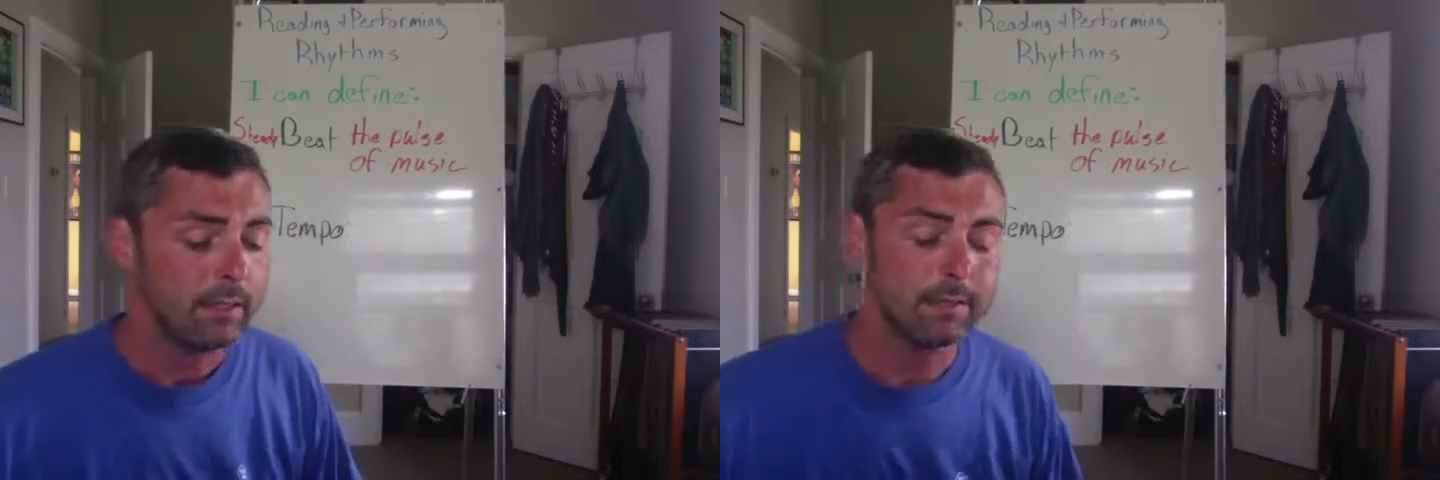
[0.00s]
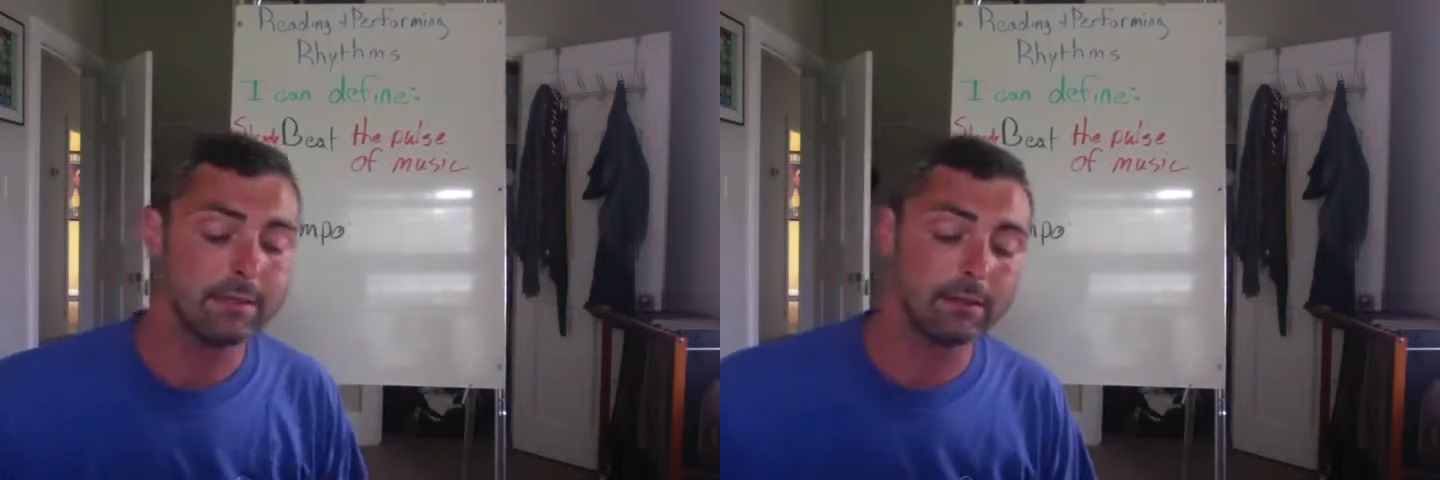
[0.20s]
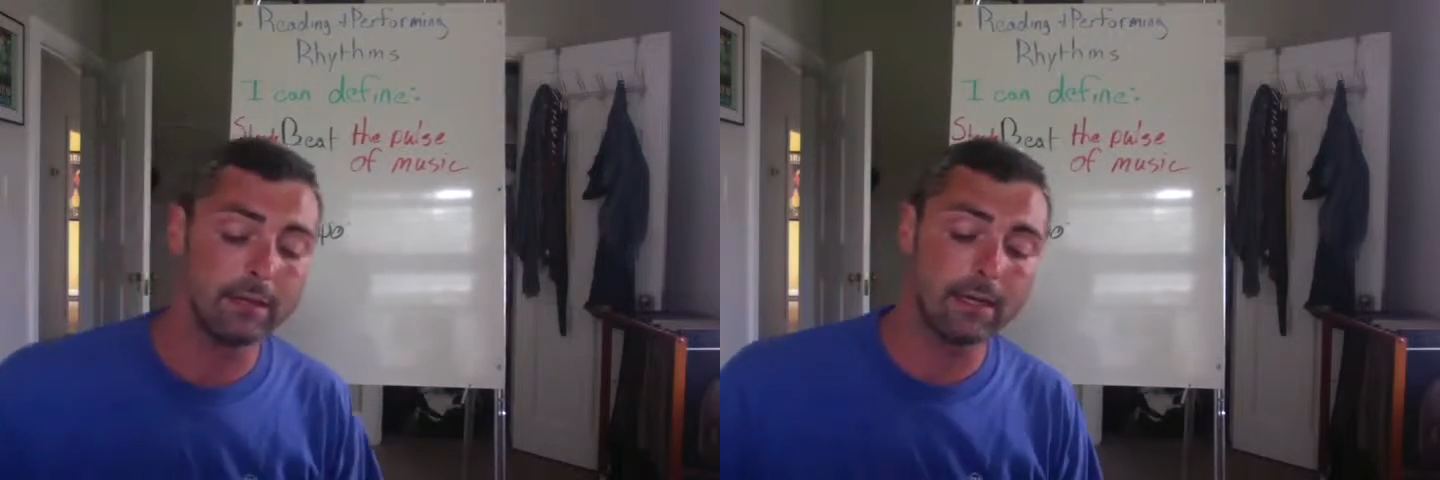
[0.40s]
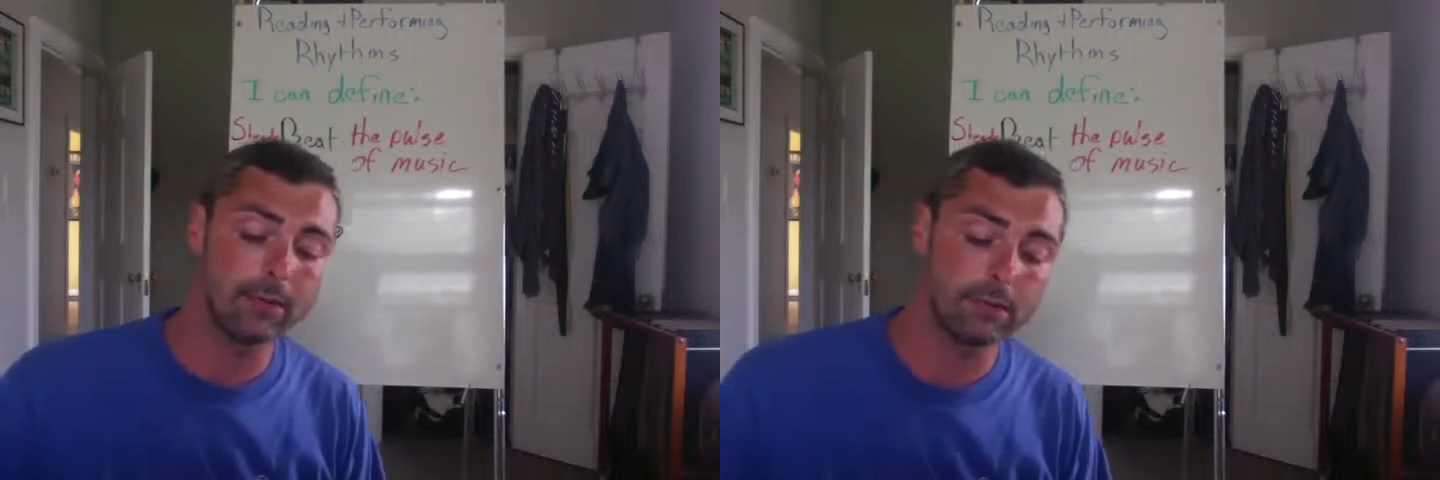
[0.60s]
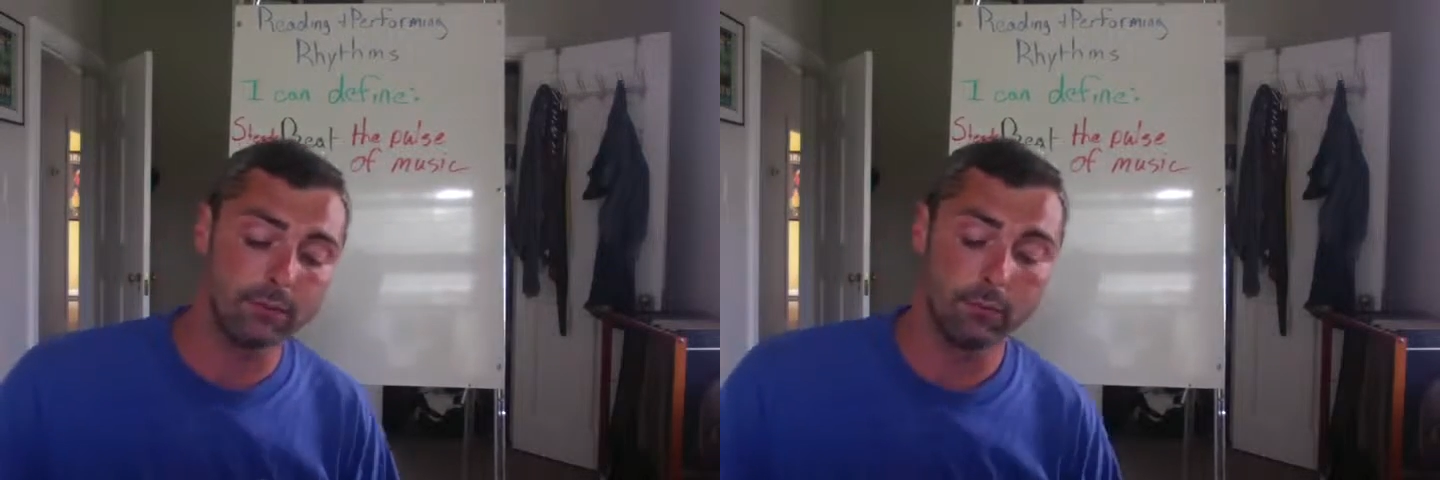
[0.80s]
is it
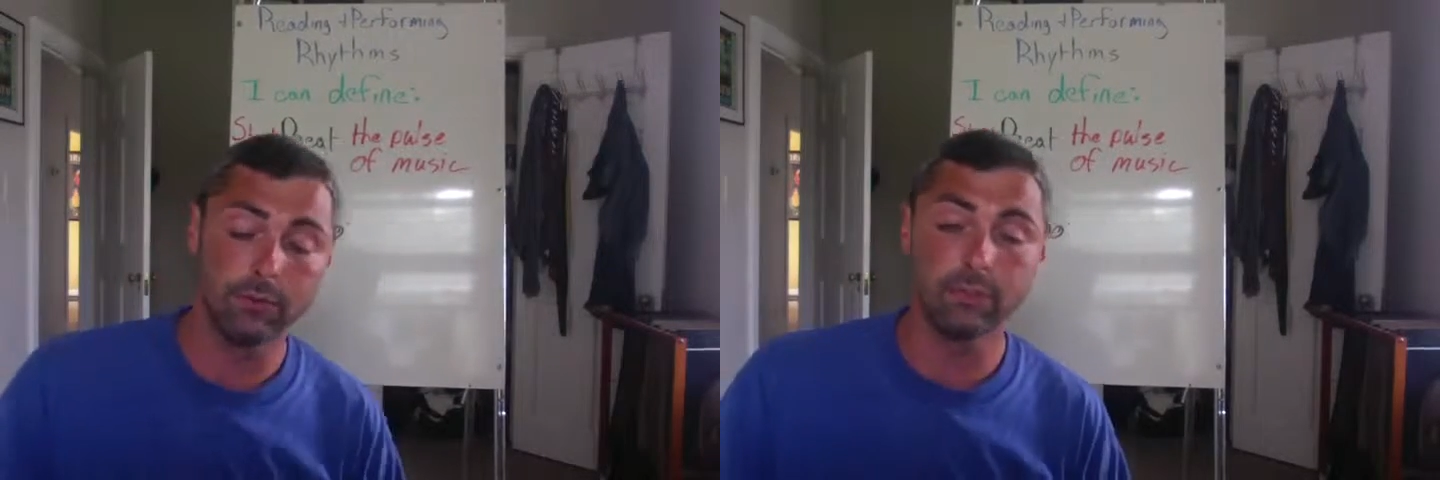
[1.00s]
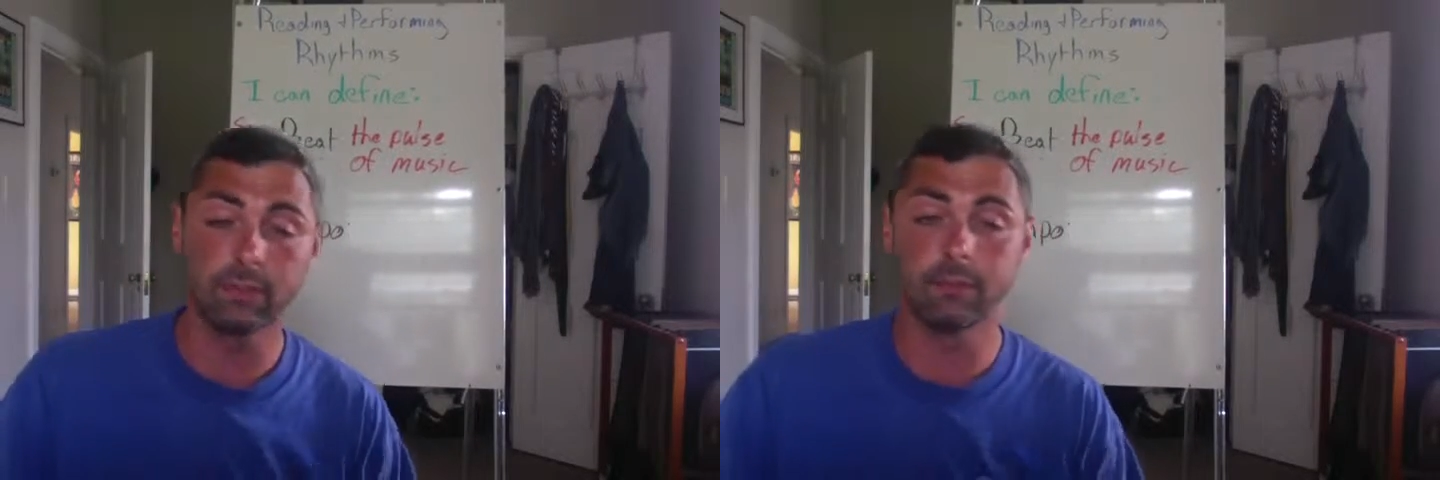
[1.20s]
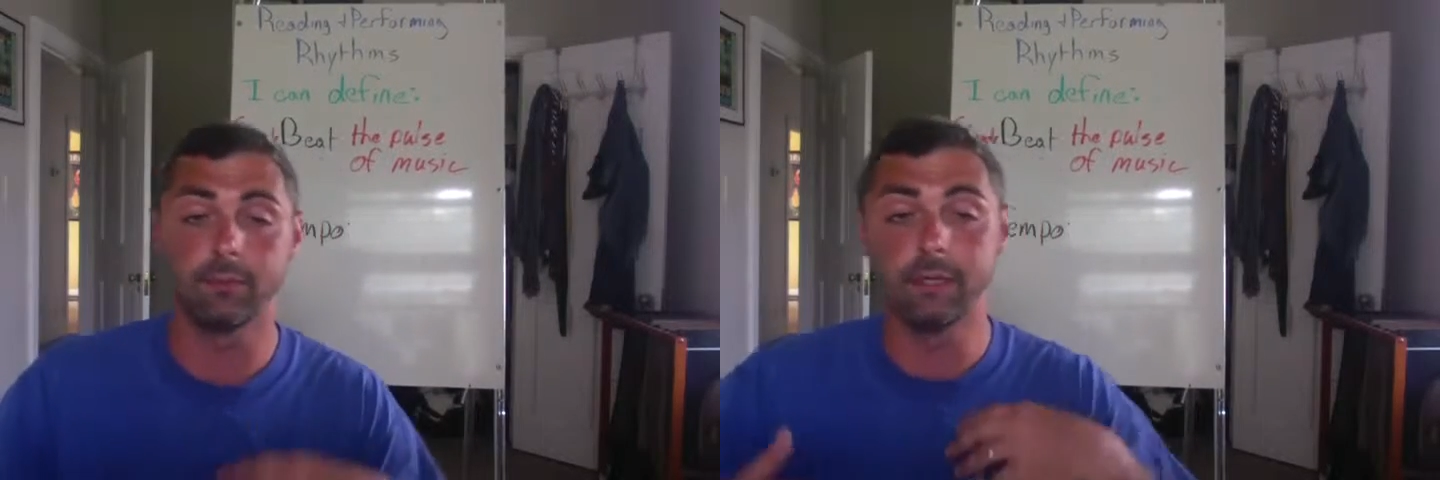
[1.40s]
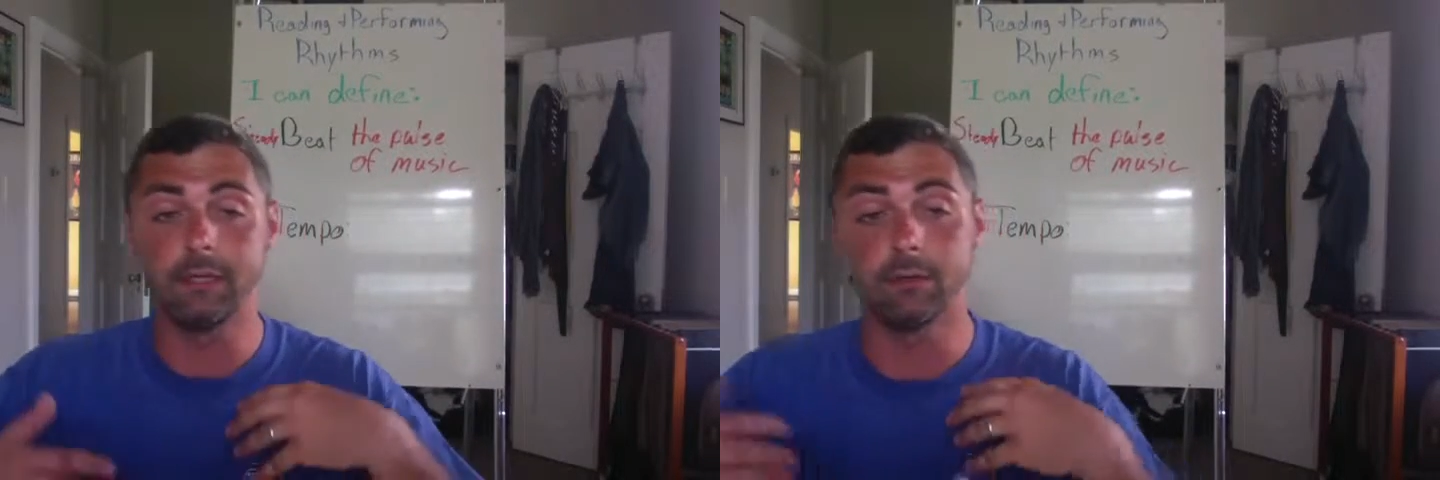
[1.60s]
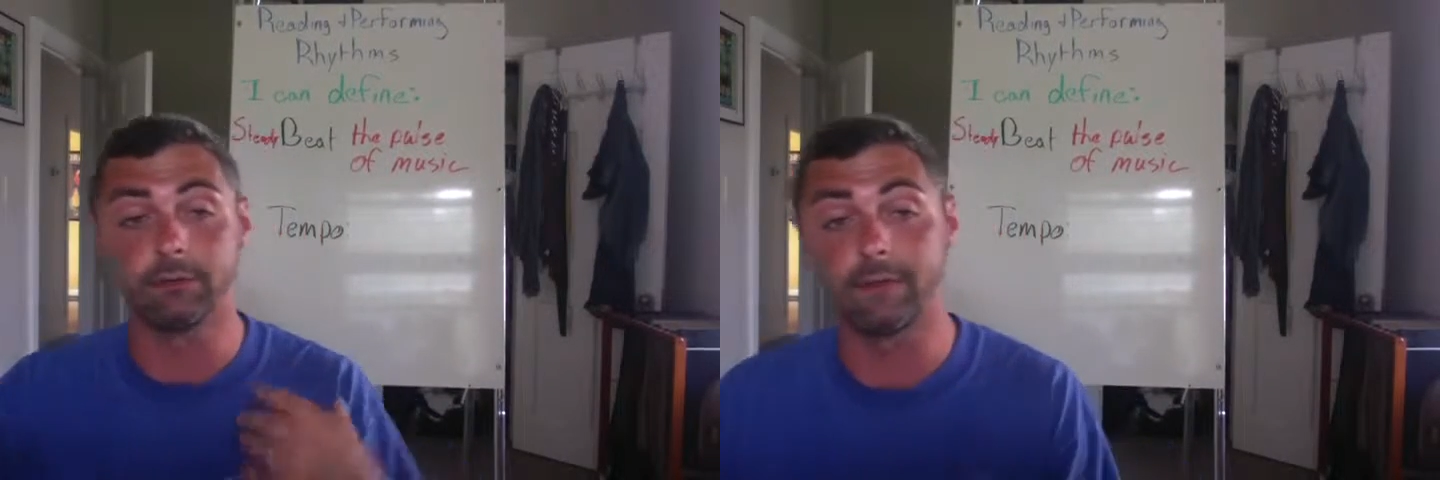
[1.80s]
allows music to be
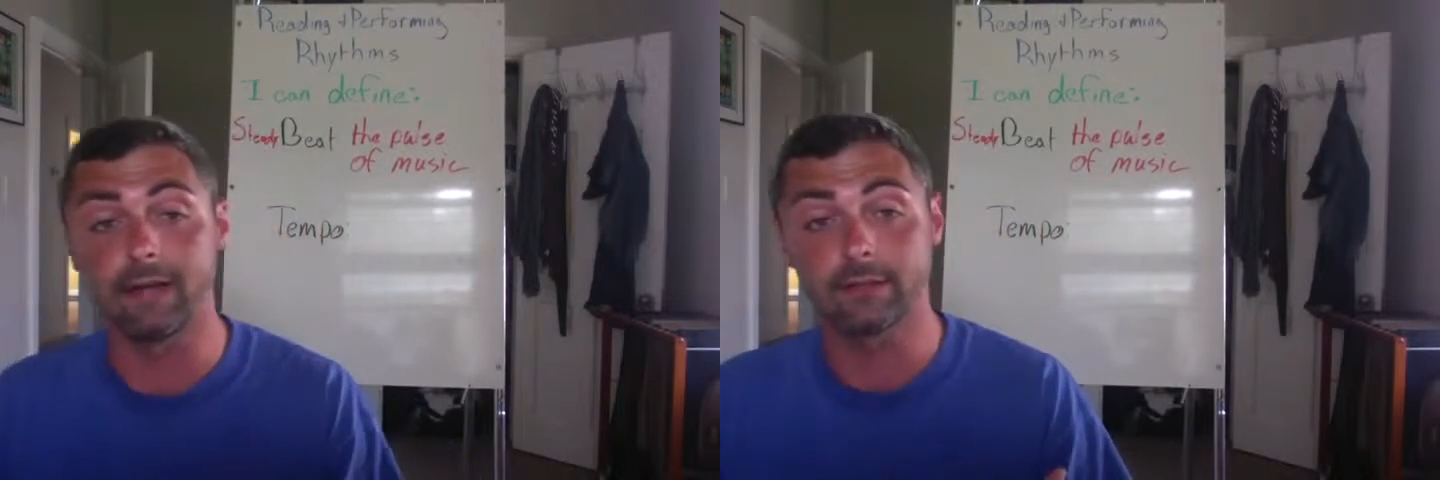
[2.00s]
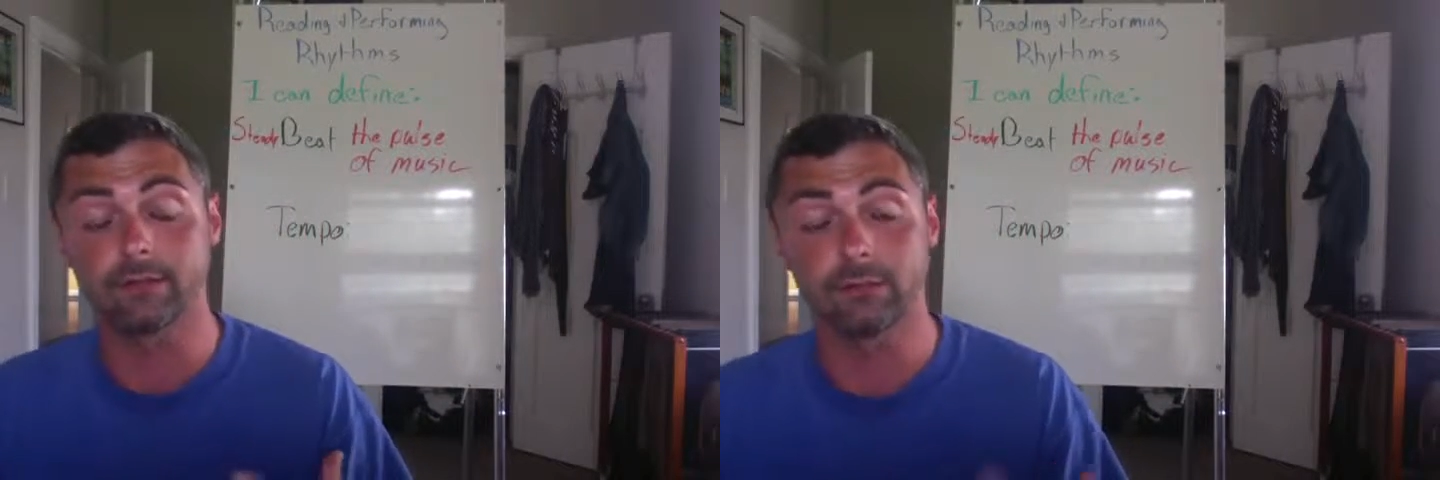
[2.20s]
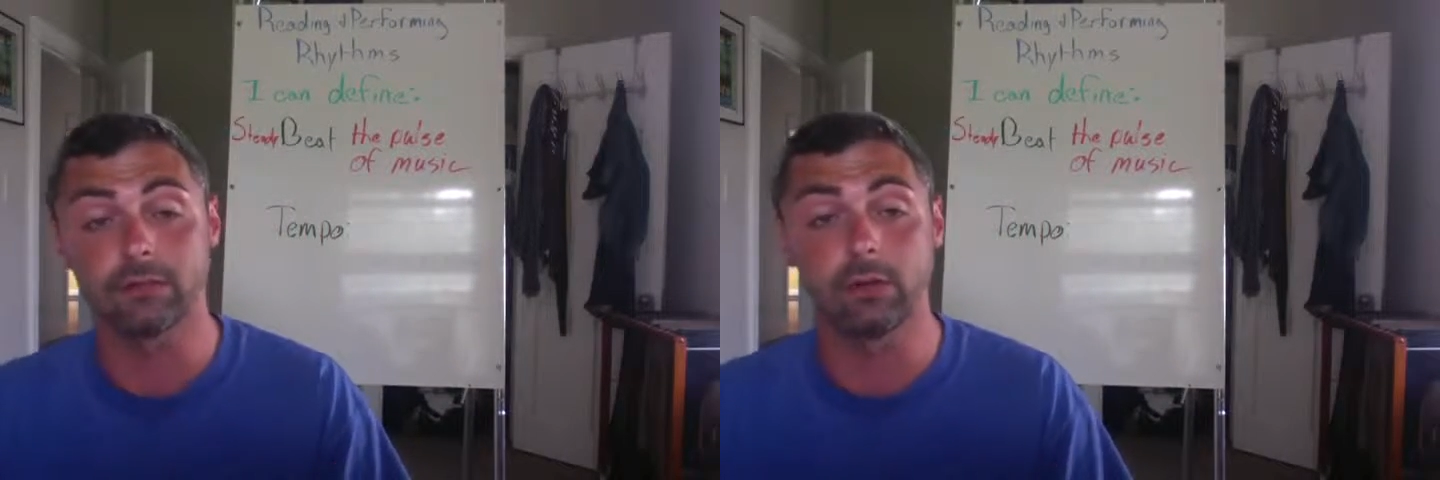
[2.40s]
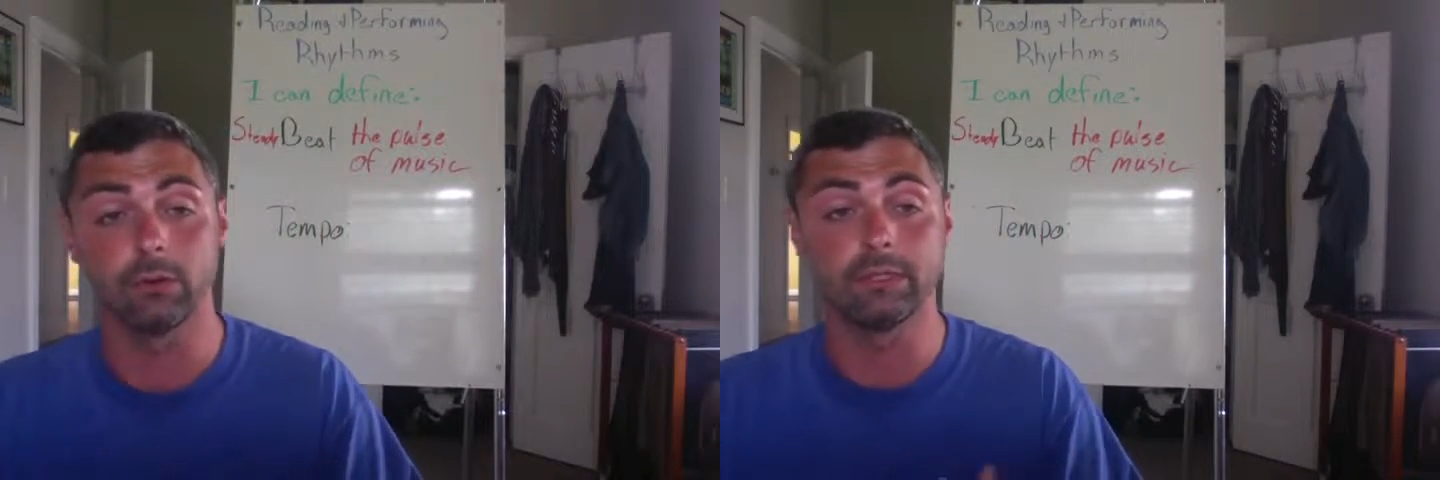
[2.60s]
either fast or slow.